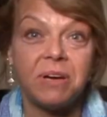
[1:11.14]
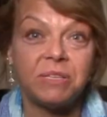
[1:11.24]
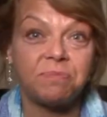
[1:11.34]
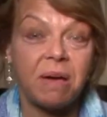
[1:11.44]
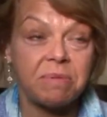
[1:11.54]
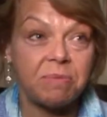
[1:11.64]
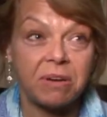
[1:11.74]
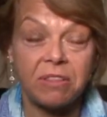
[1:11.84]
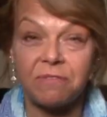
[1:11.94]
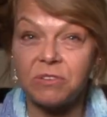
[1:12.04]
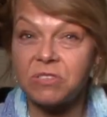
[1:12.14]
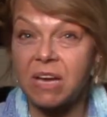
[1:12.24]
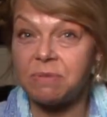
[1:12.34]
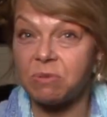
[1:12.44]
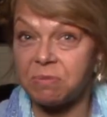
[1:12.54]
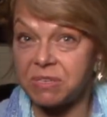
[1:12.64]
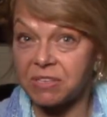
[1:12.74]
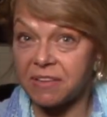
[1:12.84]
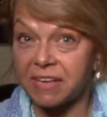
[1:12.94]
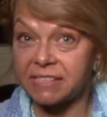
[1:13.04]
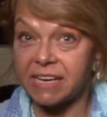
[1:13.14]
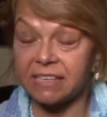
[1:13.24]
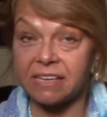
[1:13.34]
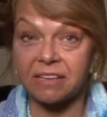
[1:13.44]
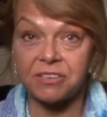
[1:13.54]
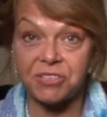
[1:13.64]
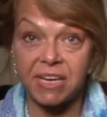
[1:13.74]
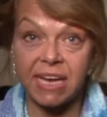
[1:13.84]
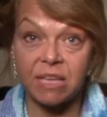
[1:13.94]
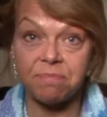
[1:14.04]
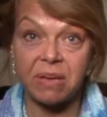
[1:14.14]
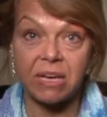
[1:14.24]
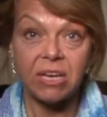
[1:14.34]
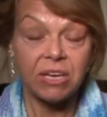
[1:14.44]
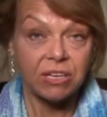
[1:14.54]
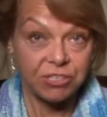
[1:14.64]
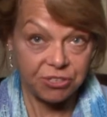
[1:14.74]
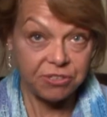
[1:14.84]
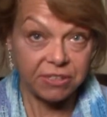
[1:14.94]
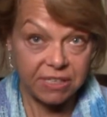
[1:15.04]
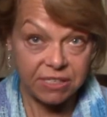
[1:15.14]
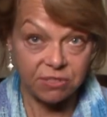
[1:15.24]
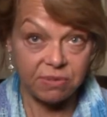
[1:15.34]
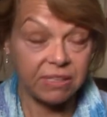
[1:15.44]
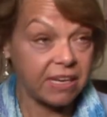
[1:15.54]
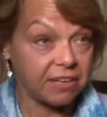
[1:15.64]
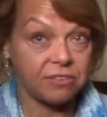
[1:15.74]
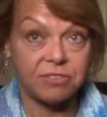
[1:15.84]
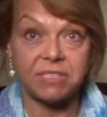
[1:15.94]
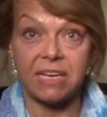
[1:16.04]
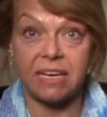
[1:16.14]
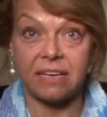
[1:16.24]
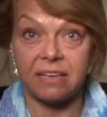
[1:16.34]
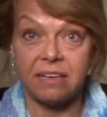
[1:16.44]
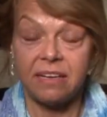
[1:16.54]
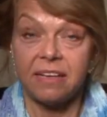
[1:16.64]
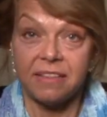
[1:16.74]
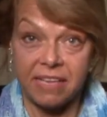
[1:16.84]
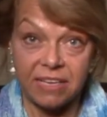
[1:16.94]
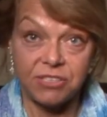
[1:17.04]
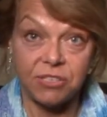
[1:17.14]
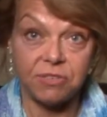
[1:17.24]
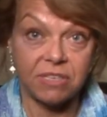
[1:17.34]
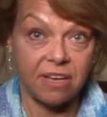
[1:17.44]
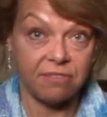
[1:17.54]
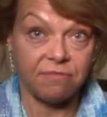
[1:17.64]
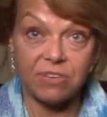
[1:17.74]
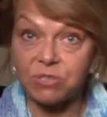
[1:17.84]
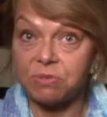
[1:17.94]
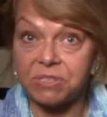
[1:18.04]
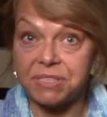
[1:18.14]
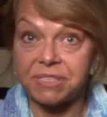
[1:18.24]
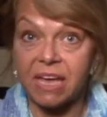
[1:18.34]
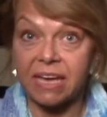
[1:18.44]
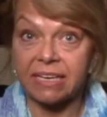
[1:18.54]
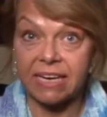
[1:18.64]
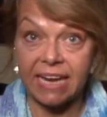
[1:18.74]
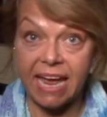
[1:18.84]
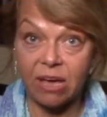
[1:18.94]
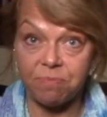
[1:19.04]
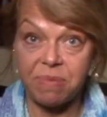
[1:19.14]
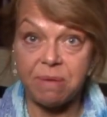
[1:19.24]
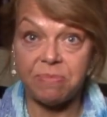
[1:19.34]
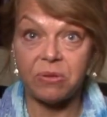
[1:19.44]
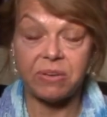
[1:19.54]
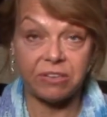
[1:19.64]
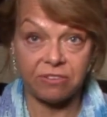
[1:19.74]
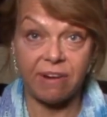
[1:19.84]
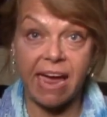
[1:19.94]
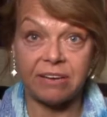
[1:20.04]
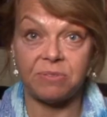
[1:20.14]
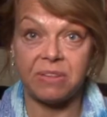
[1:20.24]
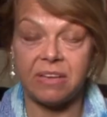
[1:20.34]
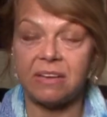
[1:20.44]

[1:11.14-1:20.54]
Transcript: was probably one of the first times where we saw that technology helping journalists really understand the issues of visual design and how people interact with